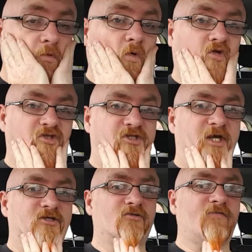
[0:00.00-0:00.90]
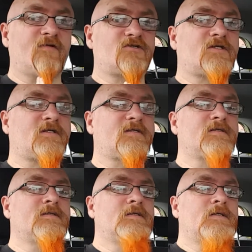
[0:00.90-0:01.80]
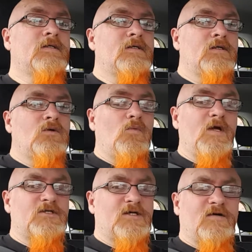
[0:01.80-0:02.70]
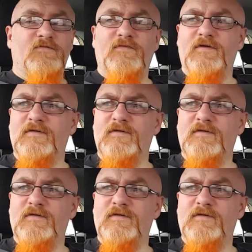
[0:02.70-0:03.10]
a water change on the fish tank, which I've